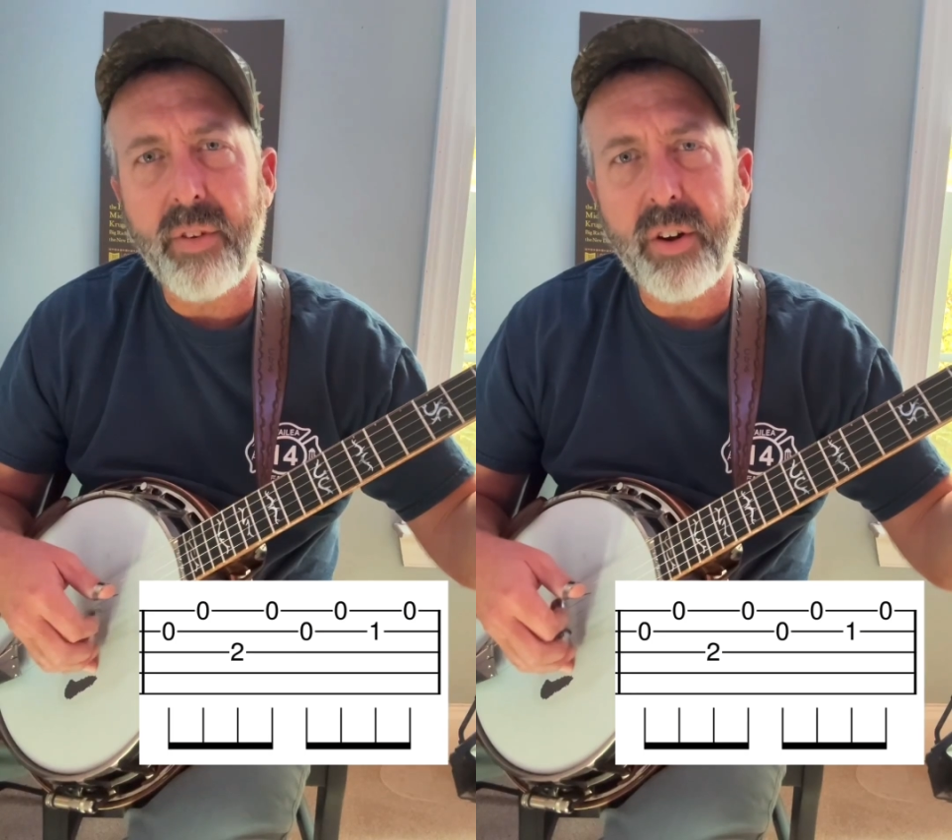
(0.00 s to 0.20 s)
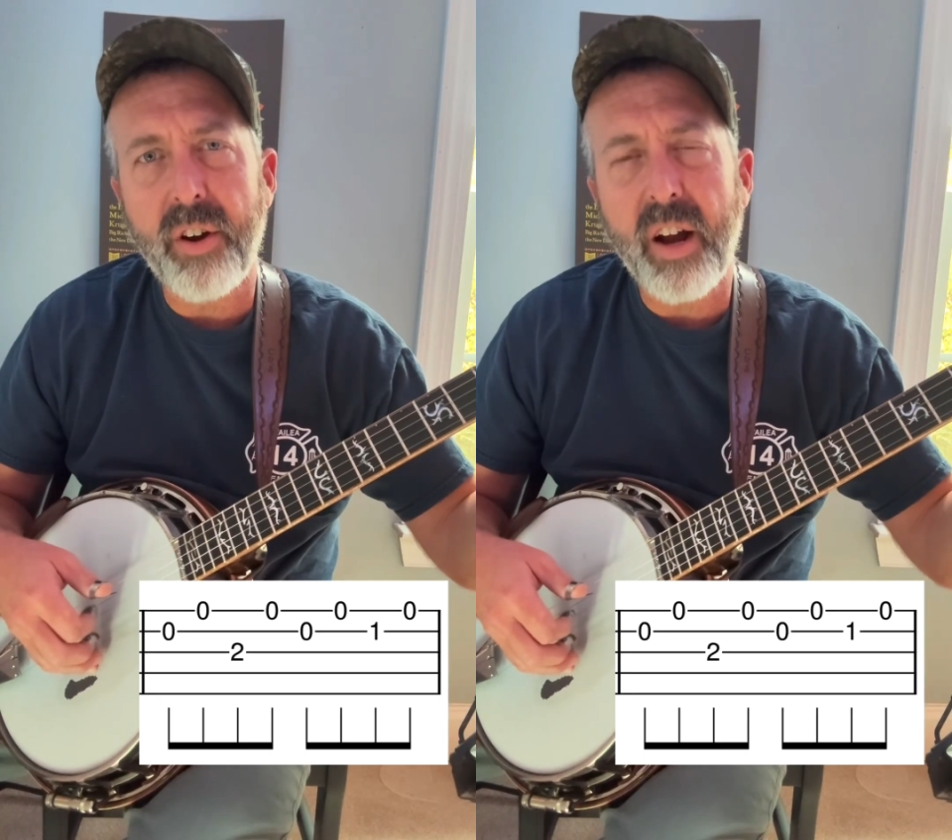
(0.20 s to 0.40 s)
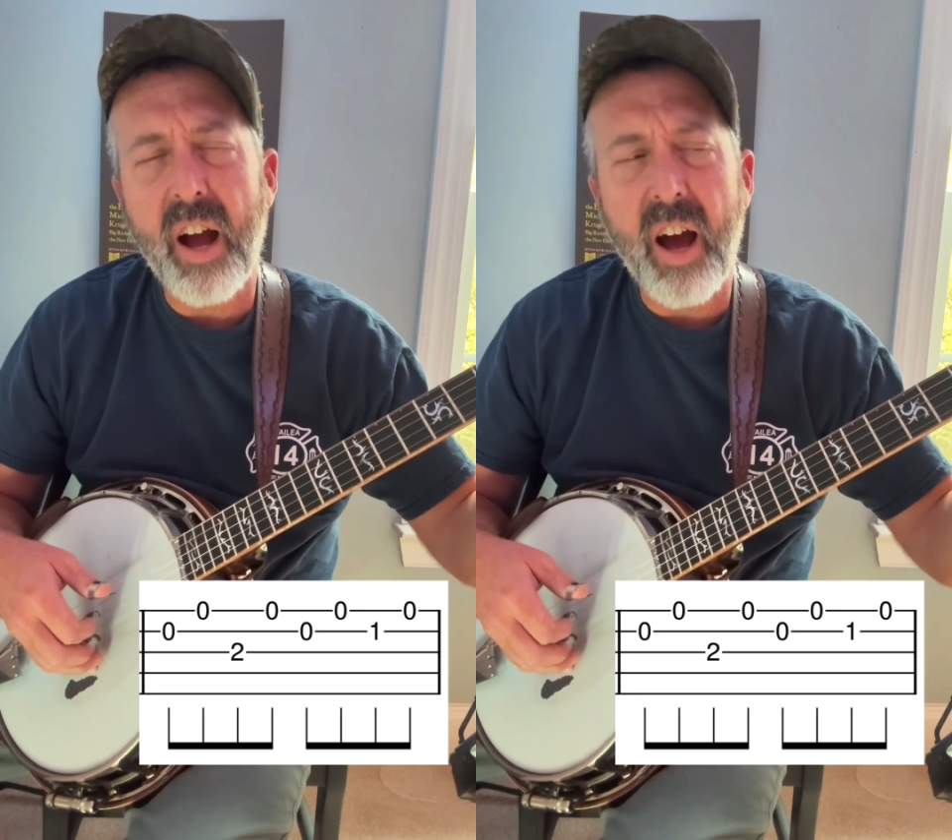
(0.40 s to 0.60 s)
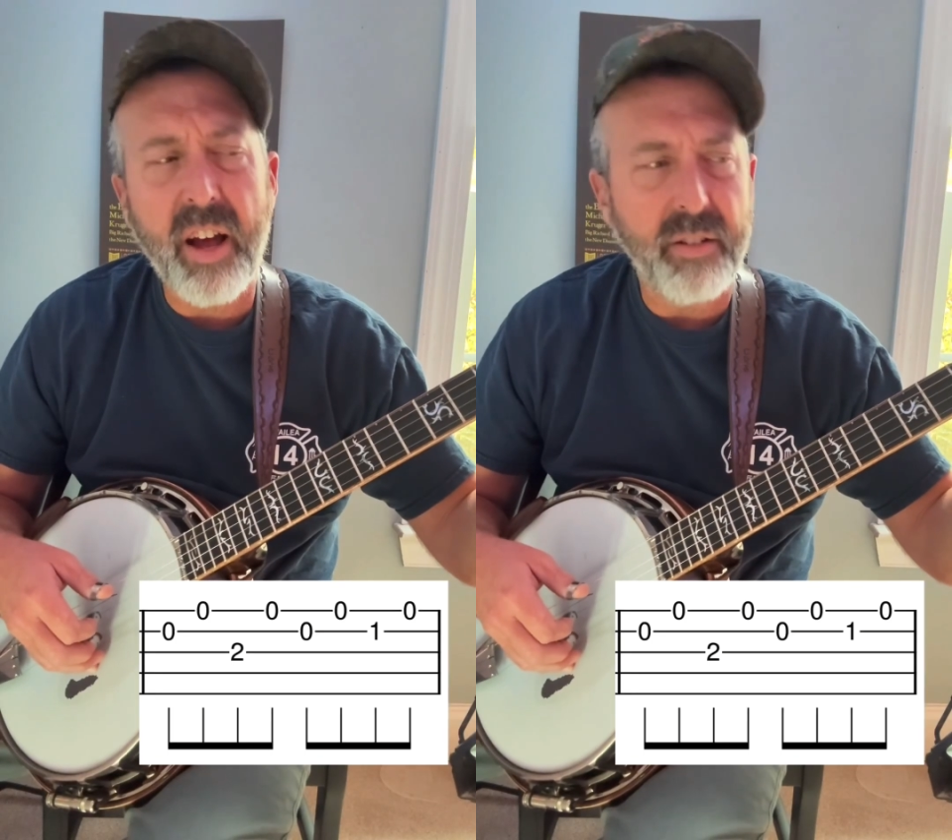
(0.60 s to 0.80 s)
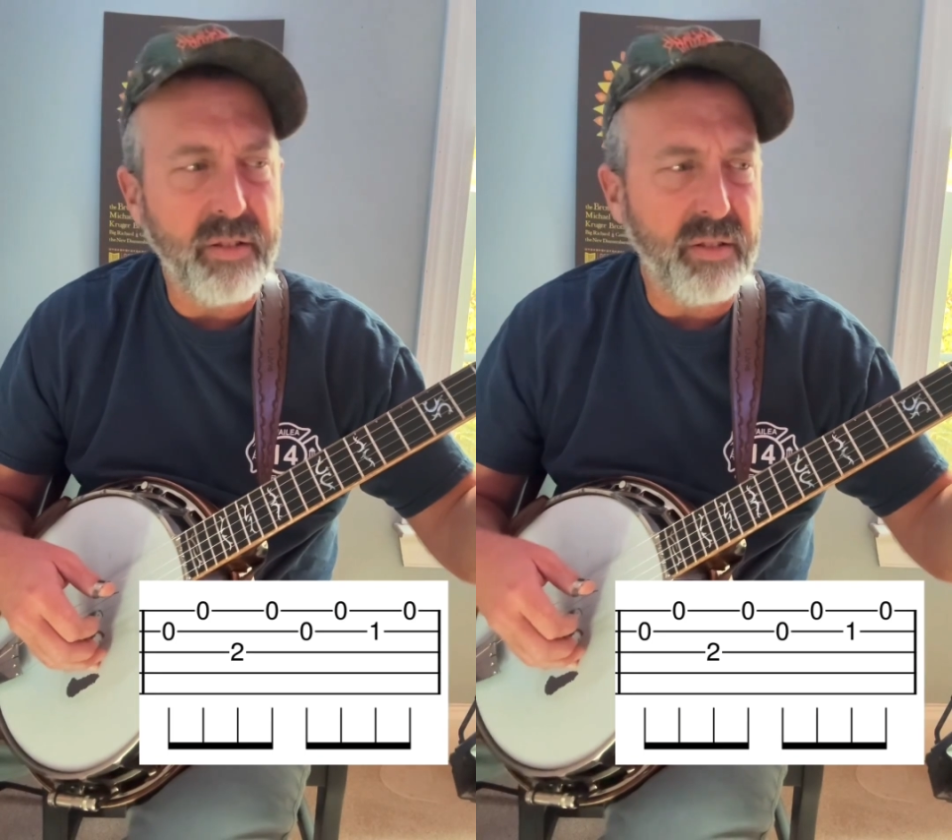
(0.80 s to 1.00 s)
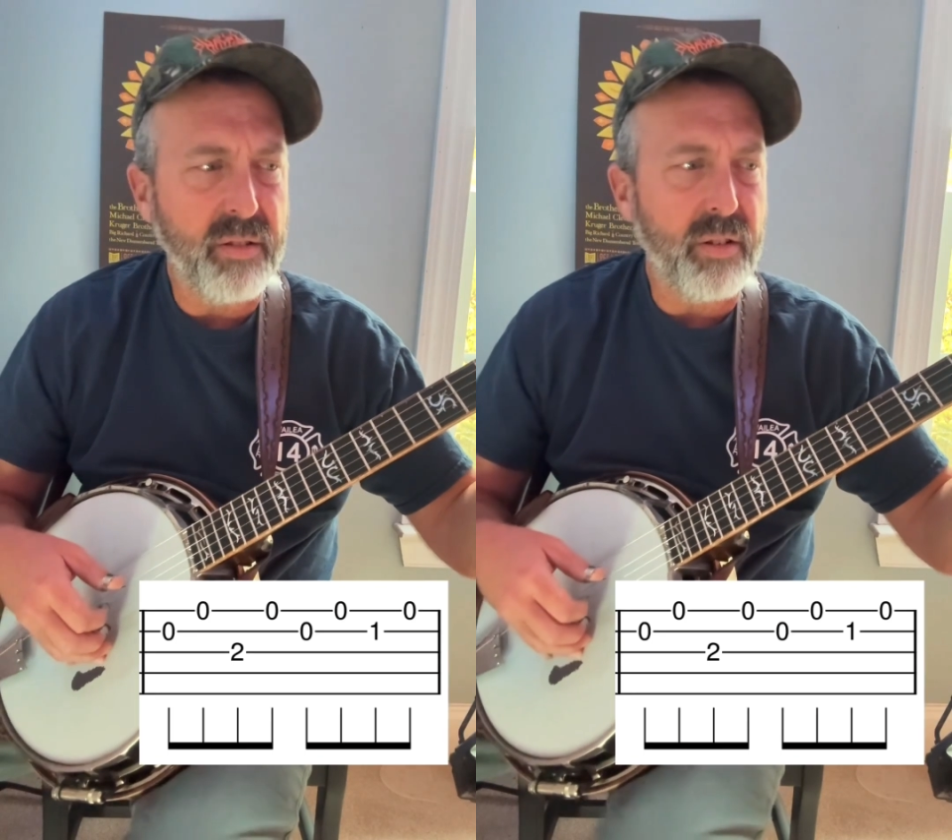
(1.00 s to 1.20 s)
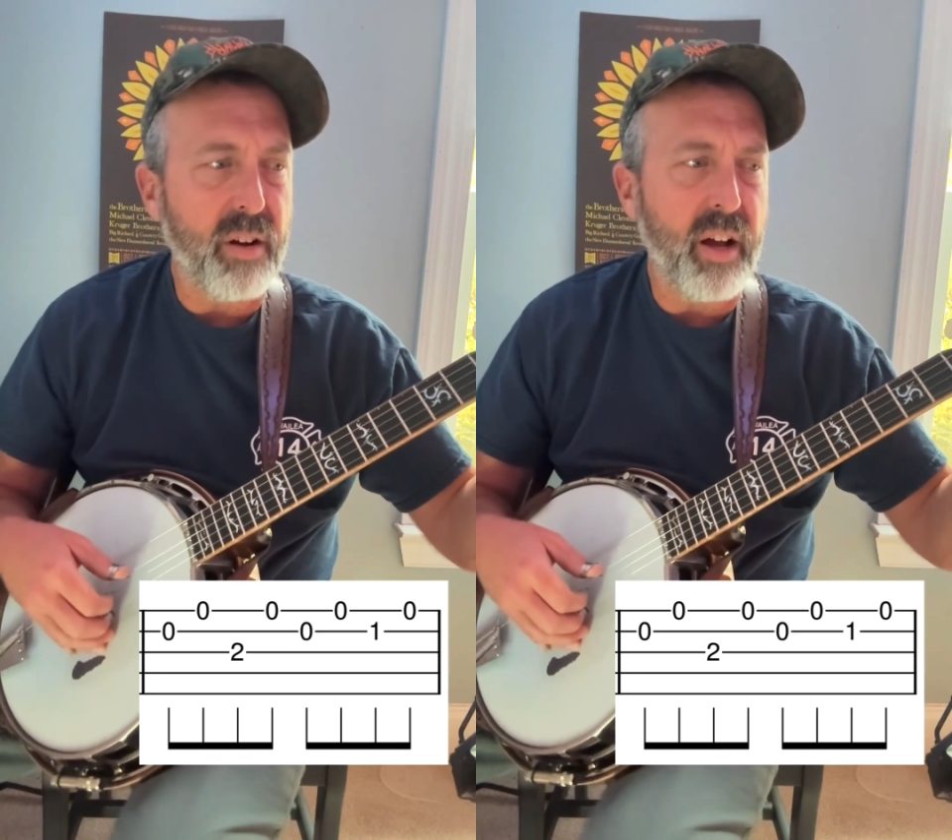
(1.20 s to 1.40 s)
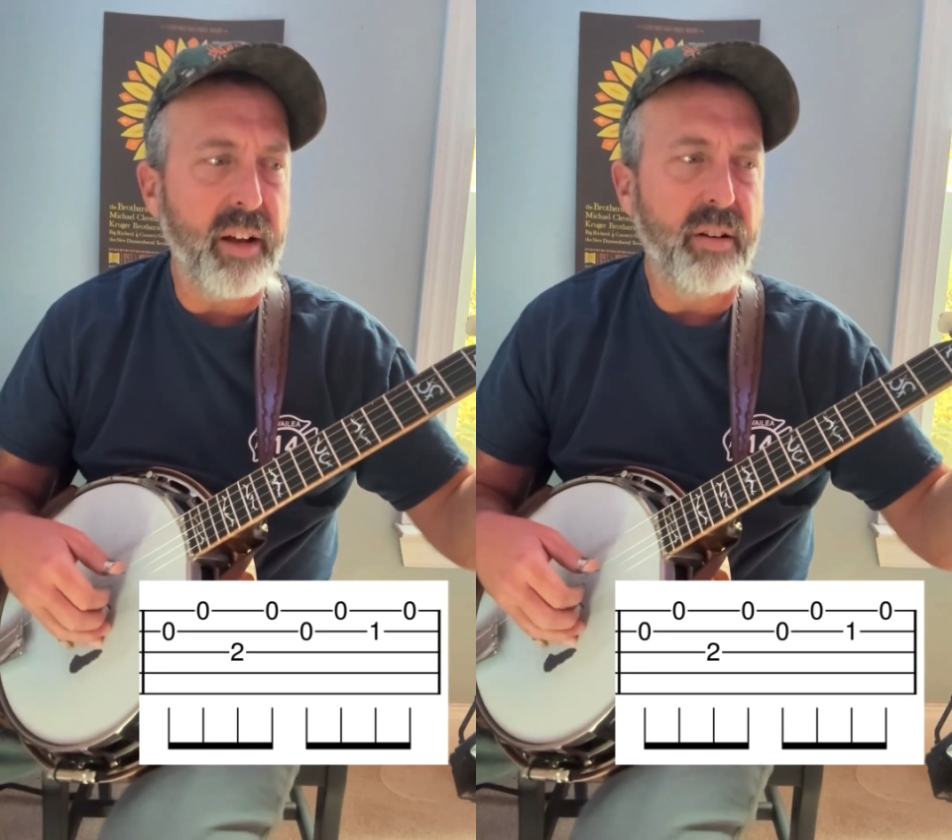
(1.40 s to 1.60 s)
forgotten,
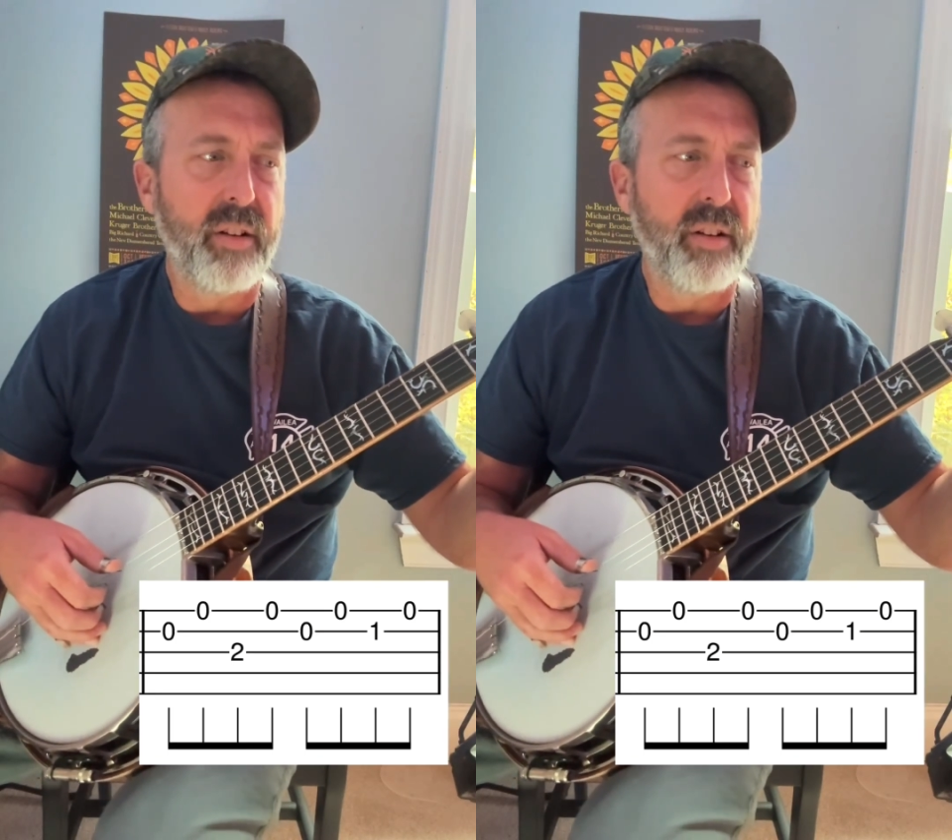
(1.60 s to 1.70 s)
right?